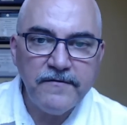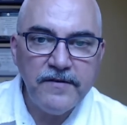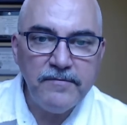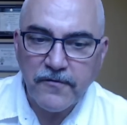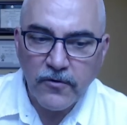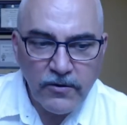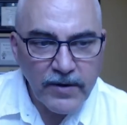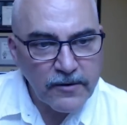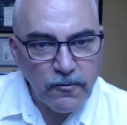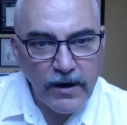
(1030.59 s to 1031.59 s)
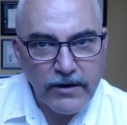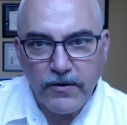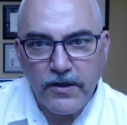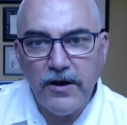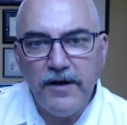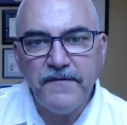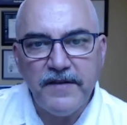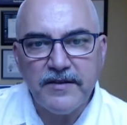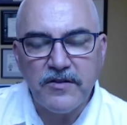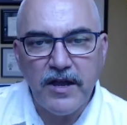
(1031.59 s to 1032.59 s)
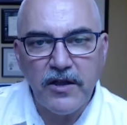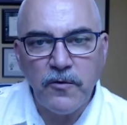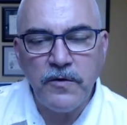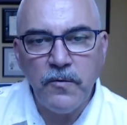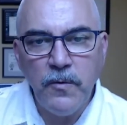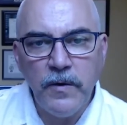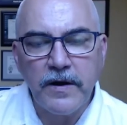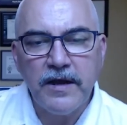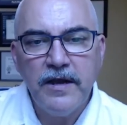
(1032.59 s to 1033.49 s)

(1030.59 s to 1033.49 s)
before you add water and coffee, it's not going to work.